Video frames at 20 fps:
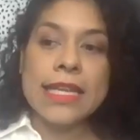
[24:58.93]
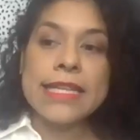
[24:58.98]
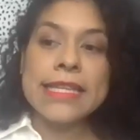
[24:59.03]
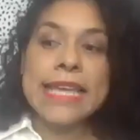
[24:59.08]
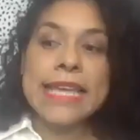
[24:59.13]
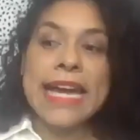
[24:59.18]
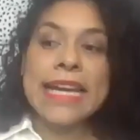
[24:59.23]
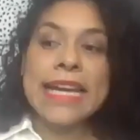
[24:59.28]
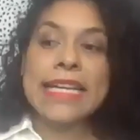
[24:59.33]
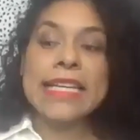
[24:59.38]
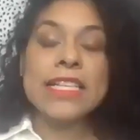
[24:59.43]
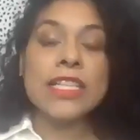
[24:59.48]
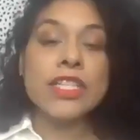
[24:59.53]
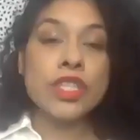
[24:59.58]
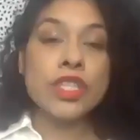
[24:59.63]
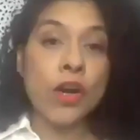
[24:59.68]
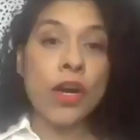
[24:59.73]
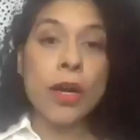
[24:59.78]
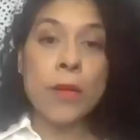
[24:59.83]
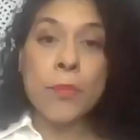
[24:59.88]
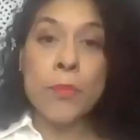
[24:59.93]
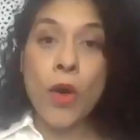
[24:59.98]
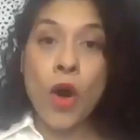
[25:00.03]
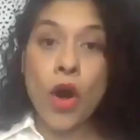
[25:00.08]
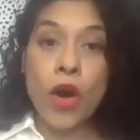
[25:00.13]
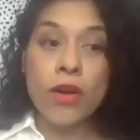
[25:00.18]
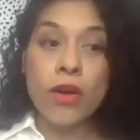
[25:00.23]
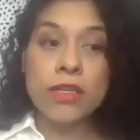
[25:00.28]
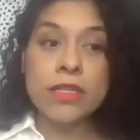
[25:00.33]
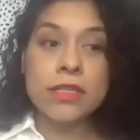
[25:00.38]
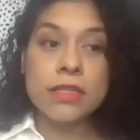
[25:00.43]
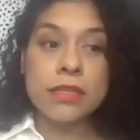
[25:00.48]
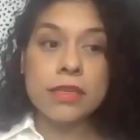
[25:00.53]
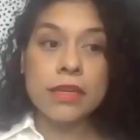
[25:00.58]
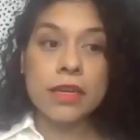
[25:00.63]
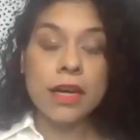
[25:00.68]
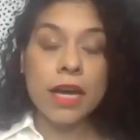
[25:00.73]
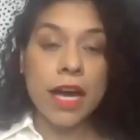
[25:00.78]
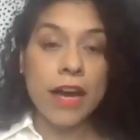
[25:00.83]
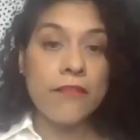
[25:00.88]
that in certain
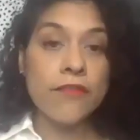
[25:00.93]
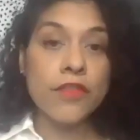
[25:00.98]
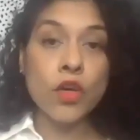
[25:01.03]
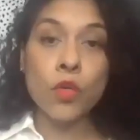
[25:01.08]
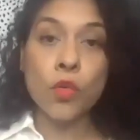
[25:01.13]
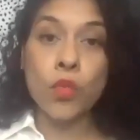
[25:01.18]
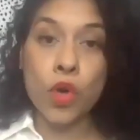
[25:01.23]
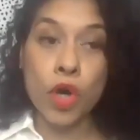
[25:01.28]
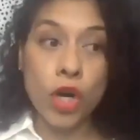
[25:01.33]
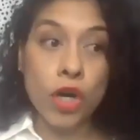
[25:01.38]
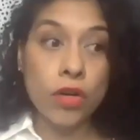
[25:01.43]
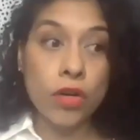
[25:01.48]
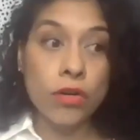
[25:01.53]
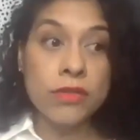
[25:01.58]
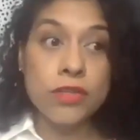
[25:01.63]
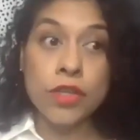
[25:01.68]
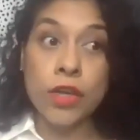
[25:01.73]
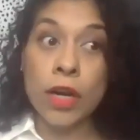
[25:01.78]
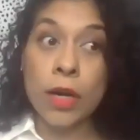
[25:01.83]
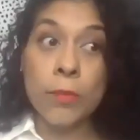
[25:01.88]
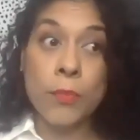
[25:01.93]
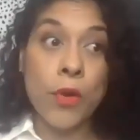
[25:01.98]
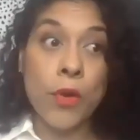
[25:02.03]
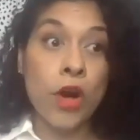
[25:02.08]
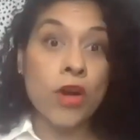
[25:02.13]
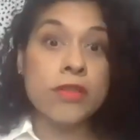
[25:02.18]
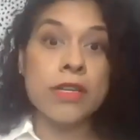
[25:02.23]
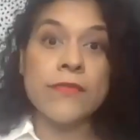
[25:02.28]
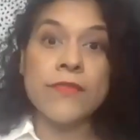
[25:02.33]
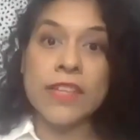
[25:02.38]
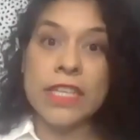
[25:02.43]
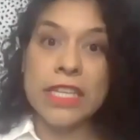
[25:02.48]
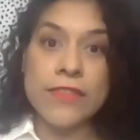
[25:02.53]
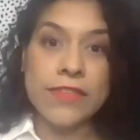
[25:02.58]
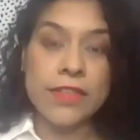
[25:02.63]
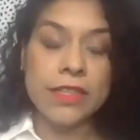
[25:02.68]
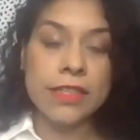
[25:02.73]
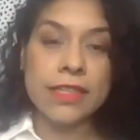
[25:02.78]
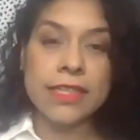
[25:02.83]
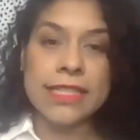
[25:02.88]
parts of the world, certain parts of
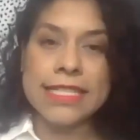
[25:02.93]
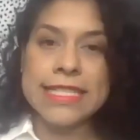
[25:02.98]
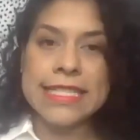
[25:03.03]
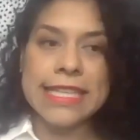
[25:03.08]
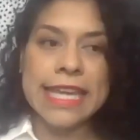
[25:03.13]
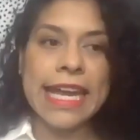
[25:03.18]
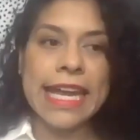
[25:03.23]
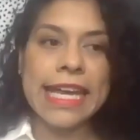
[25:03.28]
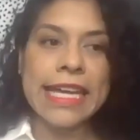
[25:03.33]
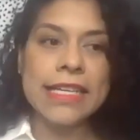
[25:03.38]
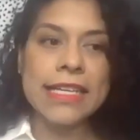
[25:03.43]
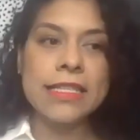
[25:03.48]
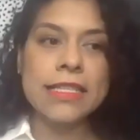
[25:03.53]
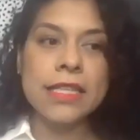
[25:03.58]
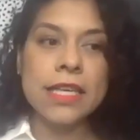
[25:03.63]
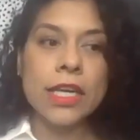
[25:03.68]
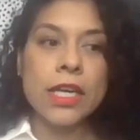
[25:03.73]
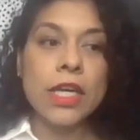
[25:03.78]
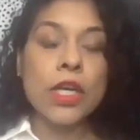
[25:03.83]
even the States,